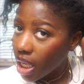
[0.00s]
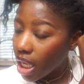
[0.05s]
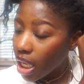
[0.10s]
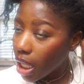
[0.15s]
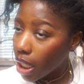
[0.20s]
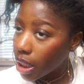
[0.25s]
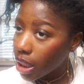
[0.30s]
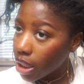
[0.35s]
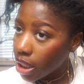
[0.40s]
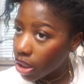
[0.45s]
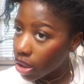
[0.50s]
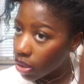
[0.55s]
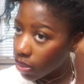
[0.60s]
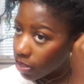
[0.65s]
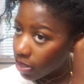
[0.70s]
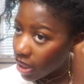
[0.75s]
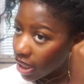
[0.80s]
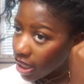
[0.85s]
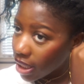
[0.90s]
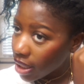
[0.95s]
a little
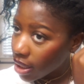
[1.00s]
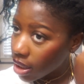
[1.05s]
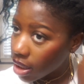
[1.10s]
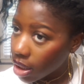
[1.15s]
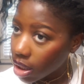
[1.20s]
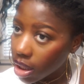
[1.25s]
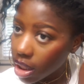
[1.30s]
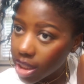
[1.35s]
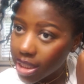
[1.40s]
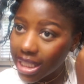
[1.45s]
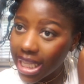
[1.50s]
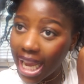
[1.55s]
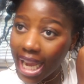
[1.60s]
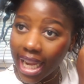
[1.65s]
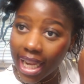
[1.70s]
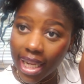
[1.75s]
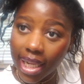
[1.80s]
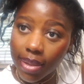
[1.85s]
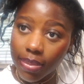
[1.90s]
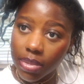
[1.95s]
bit
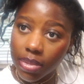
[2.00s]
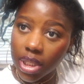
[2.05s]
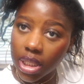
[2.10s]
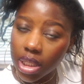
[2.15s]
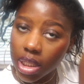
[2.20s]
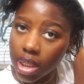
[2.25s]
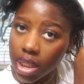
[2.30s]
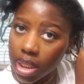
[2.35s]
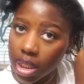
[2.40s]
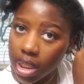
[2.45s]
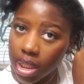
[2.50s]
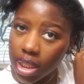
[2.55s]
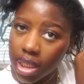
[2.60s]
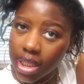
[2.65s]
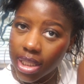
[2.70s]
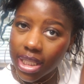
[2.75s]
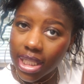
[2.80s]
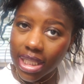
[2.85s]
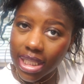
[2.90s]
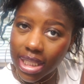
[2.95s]
tamed,
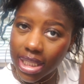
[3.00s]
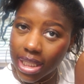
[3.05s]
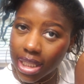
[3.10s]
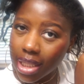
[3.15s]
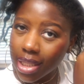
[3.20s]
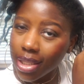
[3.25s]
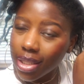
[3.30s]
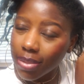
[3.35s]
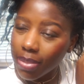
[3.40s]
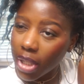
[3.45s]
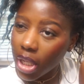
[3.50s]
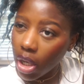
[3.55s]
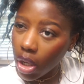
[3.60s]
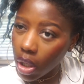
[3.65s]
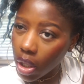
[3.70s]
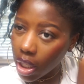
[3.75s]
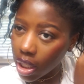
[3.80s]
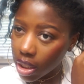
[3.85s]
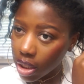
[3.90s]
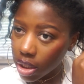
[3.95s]
since it's a little bit
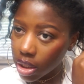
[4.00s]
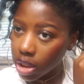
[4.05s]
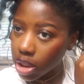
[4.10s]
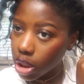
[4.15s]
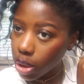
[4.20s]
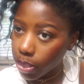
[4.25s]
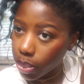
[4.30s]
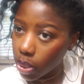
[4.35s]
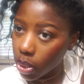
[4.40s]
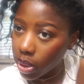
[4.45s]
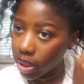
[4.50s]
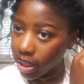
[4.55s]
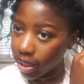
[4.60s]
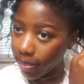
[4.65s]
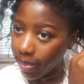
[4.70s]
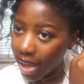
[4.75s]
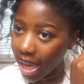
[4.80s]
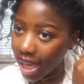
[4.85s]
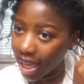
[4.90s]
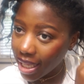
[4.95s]
harder to pull
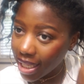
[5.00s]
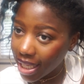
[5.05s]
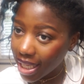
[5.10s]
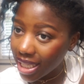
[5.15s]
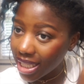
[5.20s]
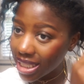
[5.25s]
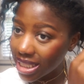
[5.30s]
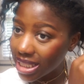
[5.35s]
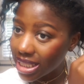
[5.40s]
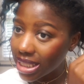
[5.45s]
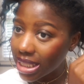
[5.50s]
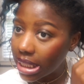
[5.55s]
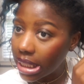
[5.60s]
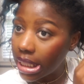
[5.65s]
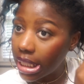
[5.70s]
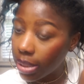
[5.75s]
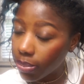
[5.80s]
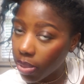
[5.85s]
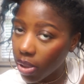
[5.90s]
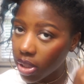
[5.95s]
it back in a
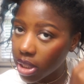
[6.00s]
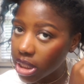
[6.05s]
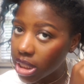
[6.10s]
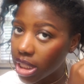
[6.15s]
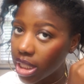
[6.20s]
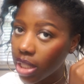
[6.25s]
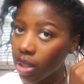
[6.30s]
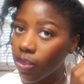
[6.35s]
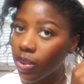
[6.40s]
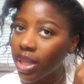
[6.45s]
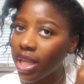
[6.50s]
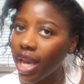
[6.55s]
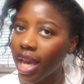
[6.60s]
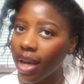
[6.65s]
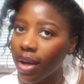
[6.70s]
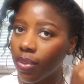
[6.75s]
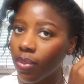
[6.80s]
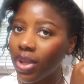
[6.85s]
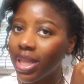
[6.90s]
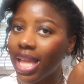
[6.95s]
sleek ponytail
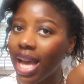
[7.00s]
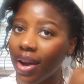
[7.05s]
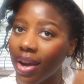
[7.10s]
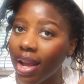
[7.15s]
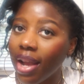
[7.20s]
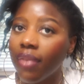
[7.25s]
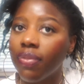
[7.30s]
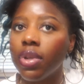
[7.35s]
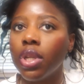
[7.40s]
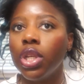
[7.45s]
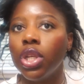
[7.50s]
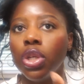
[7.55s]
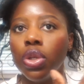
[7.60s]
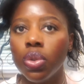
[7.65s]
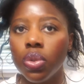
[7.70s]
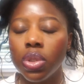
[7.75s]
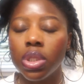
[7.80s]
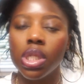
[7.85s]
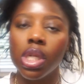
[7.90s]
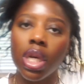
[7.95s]
without having to
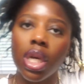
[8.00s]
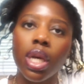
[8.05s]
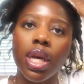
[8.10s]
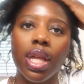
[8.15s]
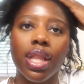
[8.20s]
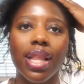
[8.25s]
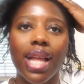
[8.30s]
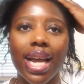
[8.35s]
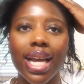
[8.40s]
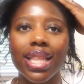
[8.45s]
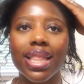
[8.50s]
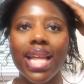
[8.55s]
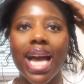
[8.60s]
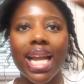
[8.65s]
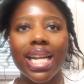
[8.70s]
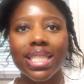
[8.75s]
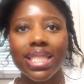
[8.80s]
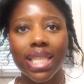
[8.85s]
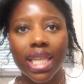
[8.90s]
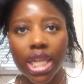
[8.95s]
use like a
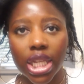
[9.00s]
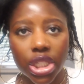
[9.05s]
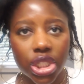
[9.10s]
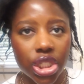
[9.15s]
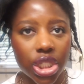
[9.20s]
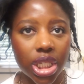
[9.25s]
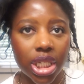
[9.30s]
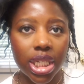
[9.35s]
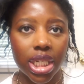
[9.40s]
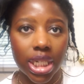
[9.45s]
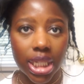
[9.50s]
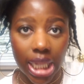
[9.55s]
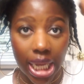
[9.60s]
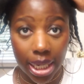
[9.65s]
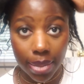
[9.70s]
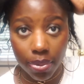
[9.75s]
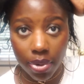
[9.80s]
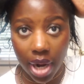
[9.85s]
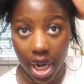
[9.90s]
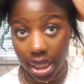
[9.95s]
lot of tension and a
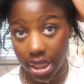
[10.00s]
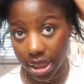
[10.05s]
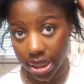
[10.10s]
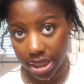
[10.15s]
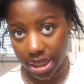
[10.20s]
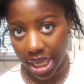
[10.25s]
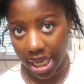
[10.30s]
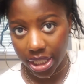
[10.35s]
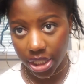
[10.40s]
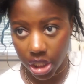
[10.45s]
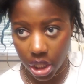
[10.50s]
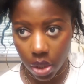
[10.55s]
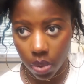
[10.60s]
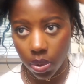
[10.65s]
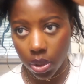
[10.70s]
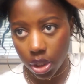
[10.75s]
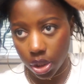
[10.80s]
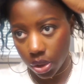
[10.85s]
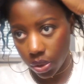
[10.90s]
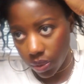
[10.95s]
lot of products. I don't
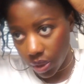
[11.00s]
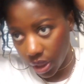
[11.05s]
want to do